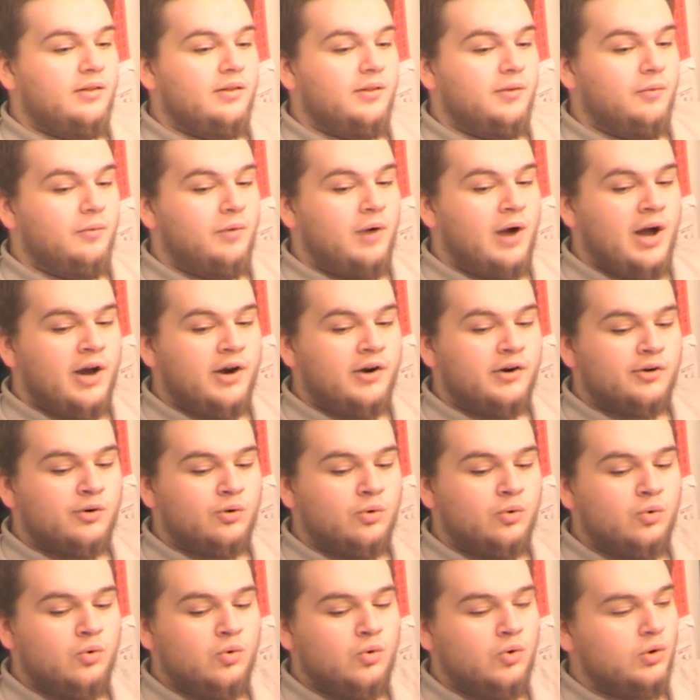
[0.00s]
The water
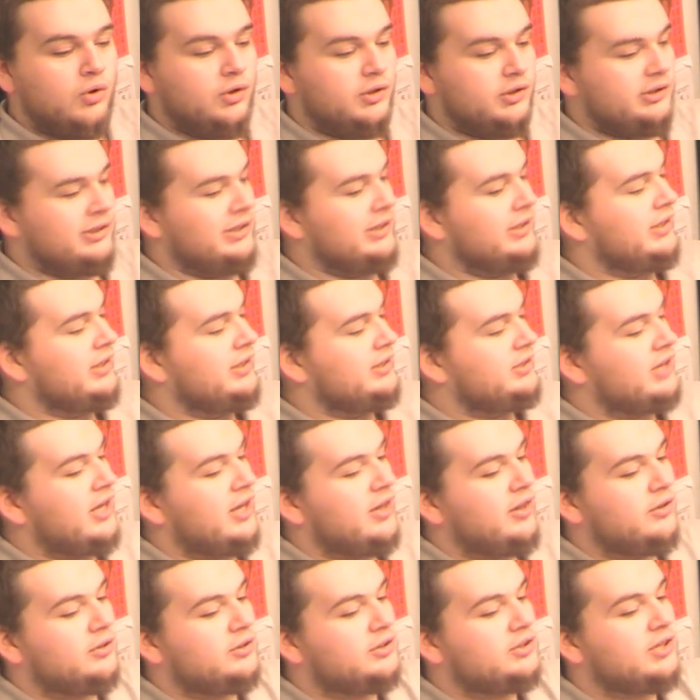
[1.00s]
cools, and the
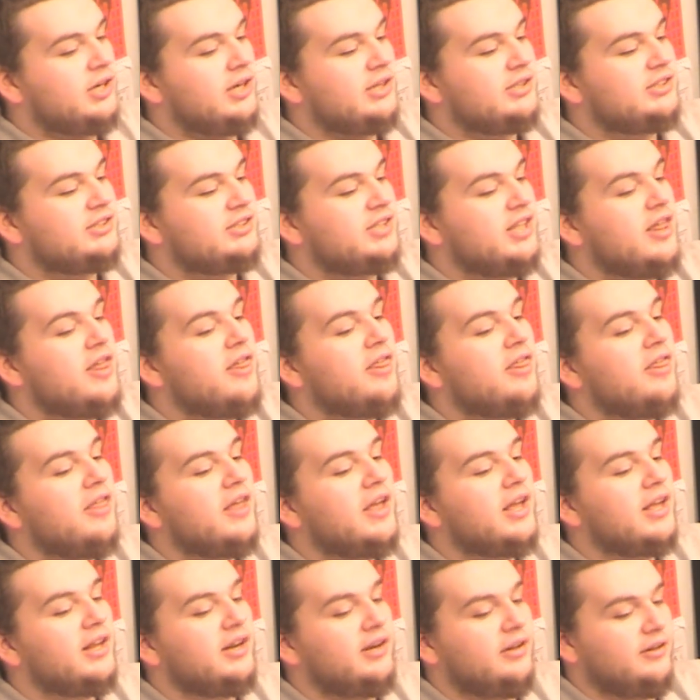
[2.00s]
Jello starts to
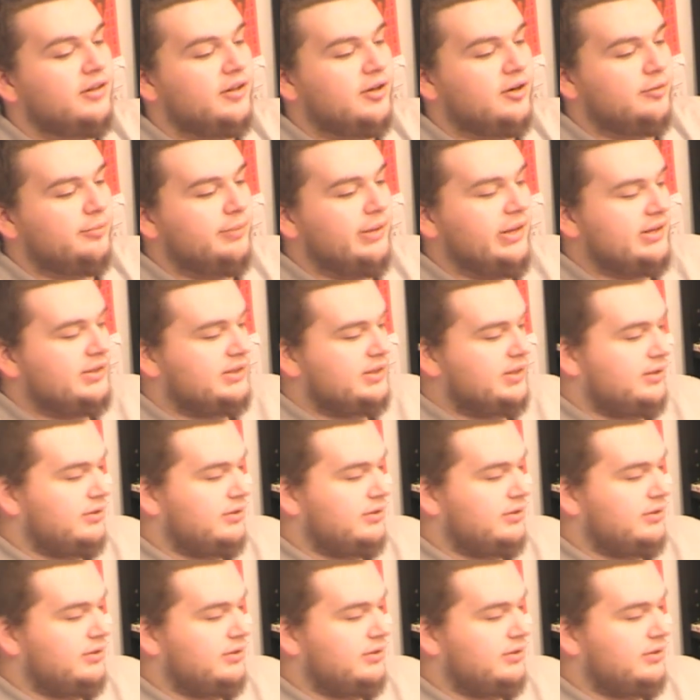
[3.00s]
thicken a little bit.